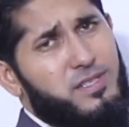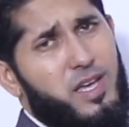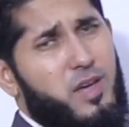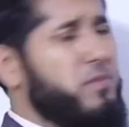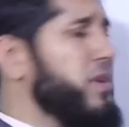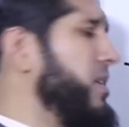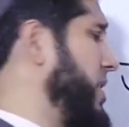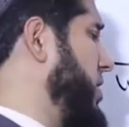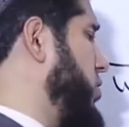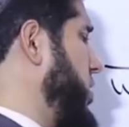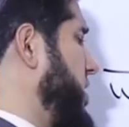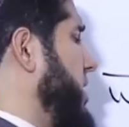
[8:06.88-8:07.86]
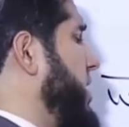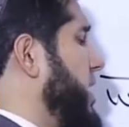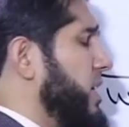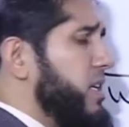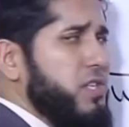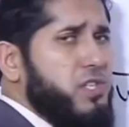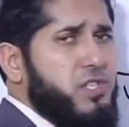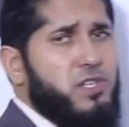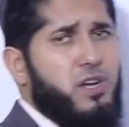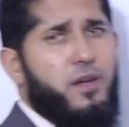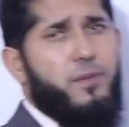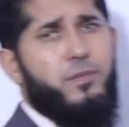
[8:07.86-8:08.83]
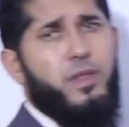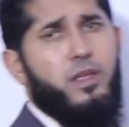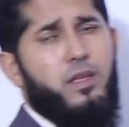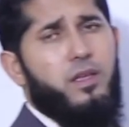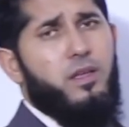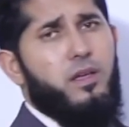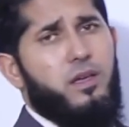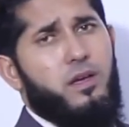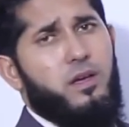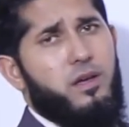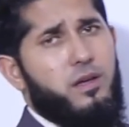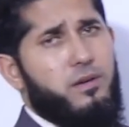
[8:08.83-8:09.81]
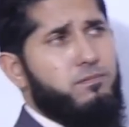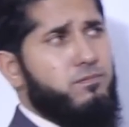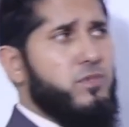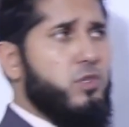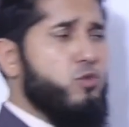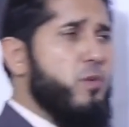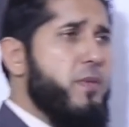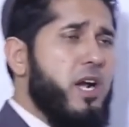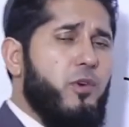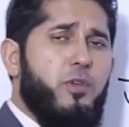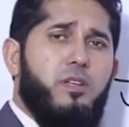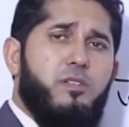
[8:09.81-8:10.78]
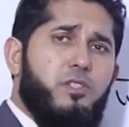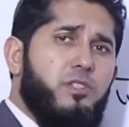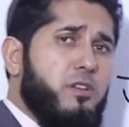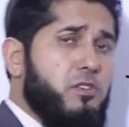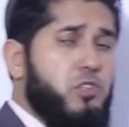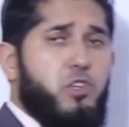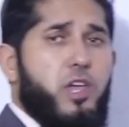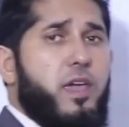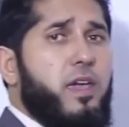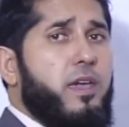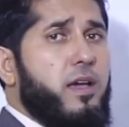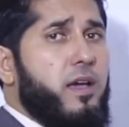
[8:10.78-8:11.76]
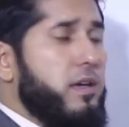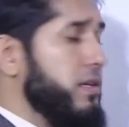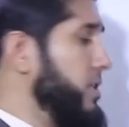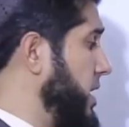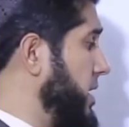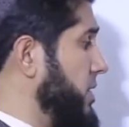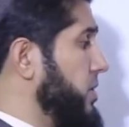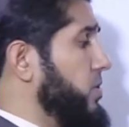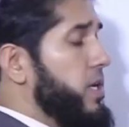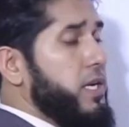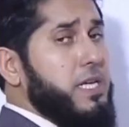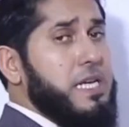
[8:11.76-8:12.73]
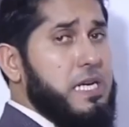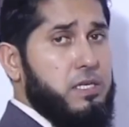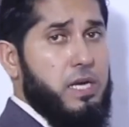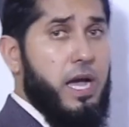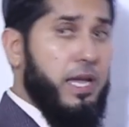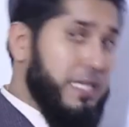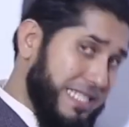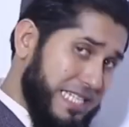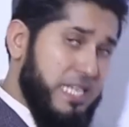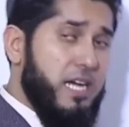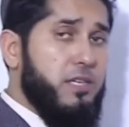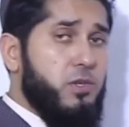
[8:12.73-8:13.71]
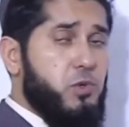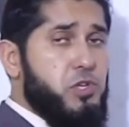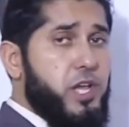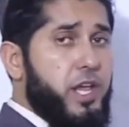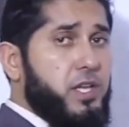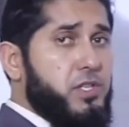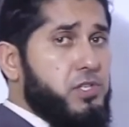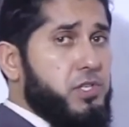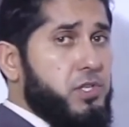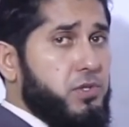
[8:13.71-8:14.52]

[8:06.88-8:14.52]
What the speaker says: in written English, the grammarians say it's not a good idea to change